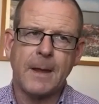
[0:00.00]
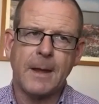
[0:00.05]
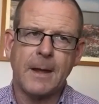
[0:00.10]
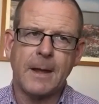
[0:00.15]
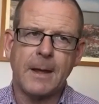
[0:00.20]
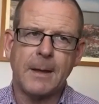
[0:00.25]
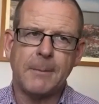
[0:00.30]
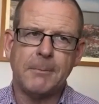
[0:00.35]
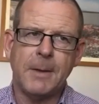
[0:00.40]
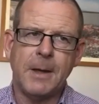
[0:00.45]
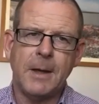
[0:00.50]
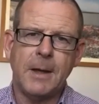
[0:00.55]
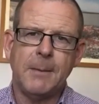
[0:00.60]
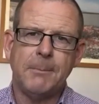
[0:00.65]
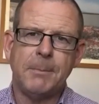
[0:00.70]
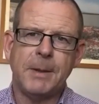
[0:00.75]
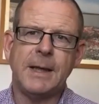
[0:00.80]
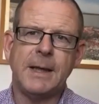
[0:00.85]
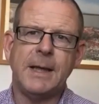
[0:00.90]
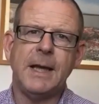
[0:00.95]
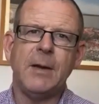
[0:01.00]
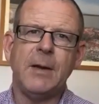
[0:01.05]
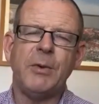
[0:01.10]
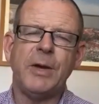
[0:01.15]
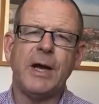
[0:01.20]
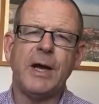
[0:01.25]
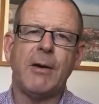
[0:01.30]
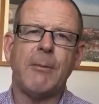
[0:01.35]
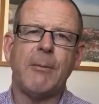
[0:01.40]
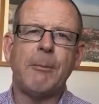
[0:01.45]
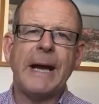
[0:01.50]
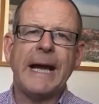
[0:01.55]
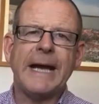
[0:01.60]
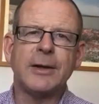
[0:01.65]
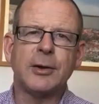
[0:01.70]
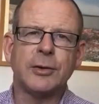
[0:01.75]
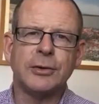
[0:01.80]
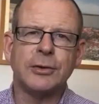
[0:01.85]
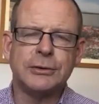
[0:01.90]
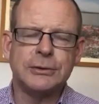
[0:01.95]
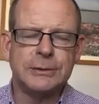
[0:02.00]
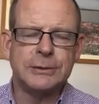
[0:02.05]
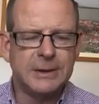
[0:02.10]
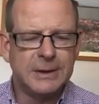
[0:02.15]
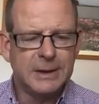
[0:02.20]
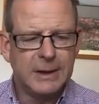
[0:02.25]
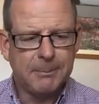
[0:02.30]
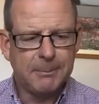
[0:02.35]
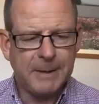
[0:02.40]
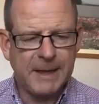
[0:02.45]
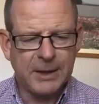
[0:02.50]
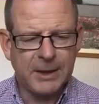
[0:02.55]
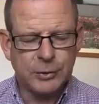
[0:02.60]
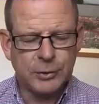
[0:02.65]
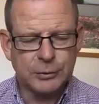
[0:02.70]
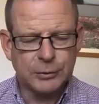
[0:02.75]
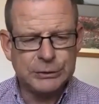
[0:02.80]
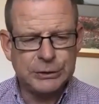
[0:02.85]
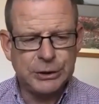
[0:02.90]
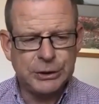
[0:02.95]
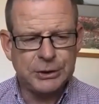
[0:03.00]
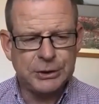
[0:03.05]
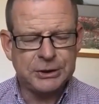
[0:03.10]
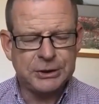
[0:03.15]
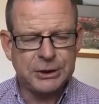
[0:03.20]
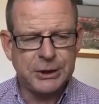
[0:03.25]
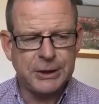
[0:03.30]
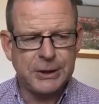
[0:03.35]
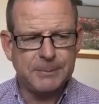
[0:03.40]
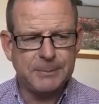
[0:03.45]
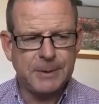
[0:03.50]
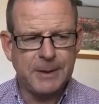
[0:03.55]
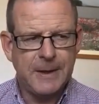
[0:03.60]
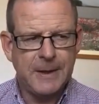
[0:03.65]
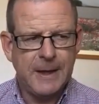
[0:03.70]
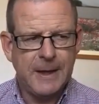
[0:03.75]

But here we are back on YouTube.